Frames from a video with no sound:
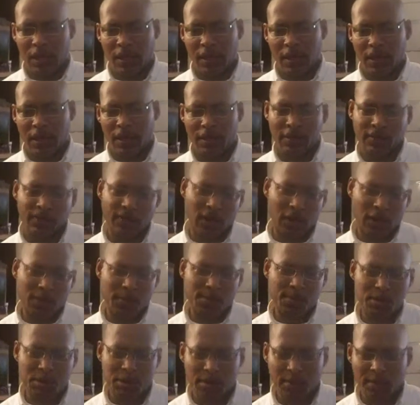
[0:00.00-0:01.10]
and developed
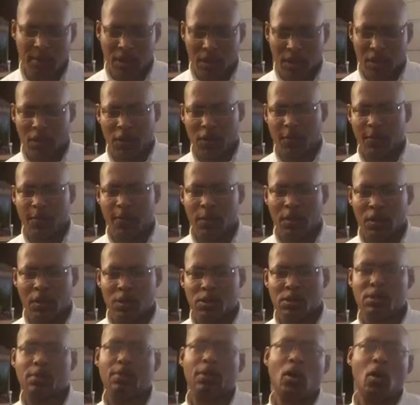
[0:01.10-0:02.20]

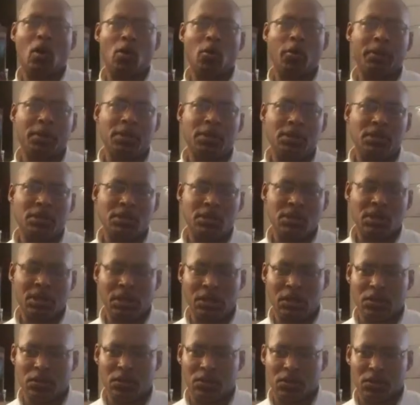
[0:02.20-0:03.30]
some coping
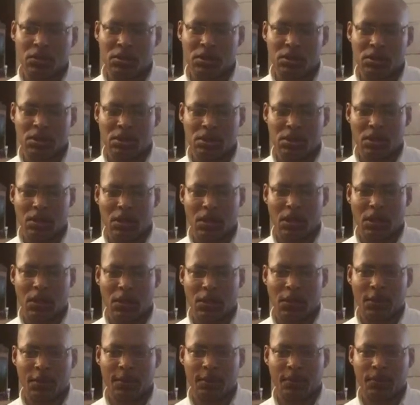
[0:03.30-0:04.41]
skills to
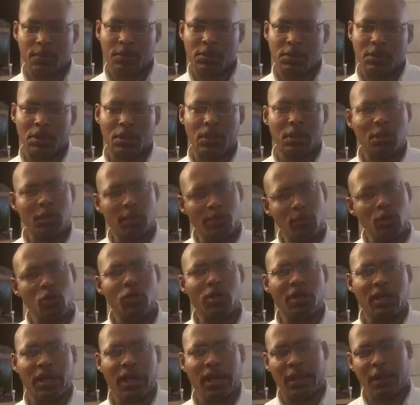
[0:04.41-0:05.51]

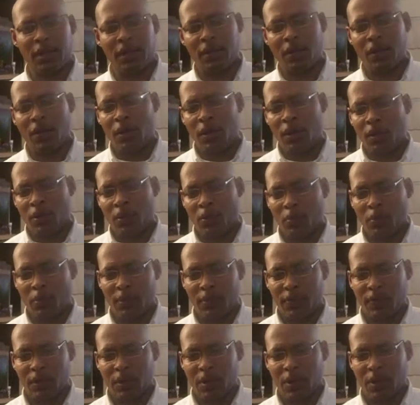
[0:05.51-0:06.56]
communicate with